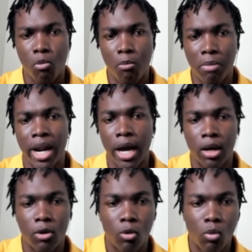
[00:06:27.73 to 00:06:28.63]

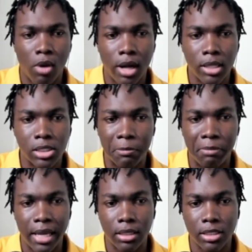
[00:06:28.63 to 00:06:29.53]
Black wants to
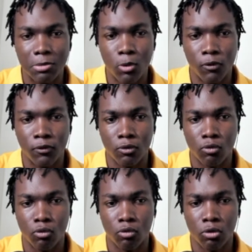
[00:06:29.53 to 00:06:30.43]
play this move,
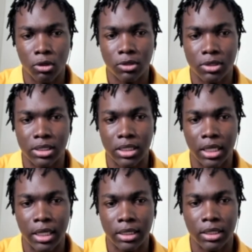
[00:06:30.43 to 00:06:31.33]
rook to
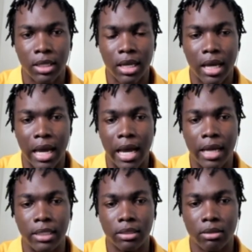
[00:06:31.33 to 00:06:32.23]
c8,
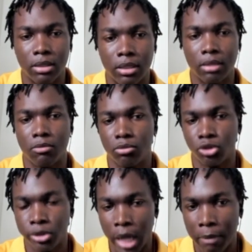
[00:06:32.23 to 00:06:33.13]
and
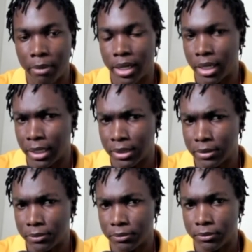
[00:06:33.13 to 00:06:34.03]
trap my knight.
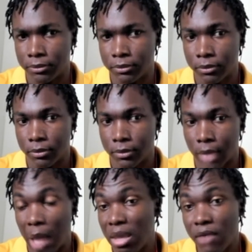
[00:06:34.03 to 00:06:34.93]

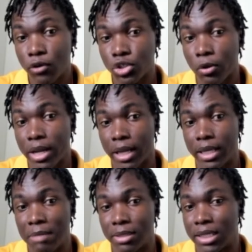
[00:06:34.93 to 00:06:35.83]
I'm even showing a
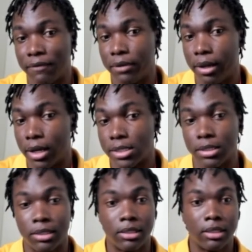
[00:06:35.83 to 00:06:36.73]
game that I have
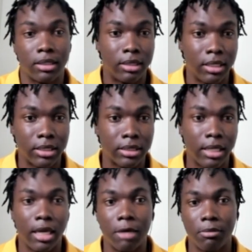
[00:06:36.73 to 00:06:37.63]
lost. This
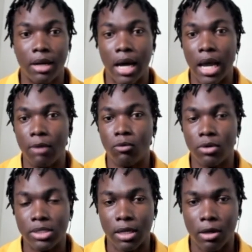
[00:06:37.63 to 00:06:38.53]
game, I
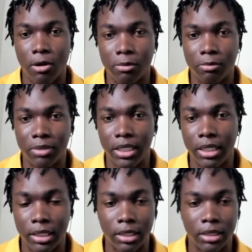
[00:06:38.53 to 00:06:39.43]
was
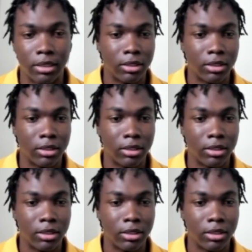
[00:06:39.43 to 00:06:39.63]
completely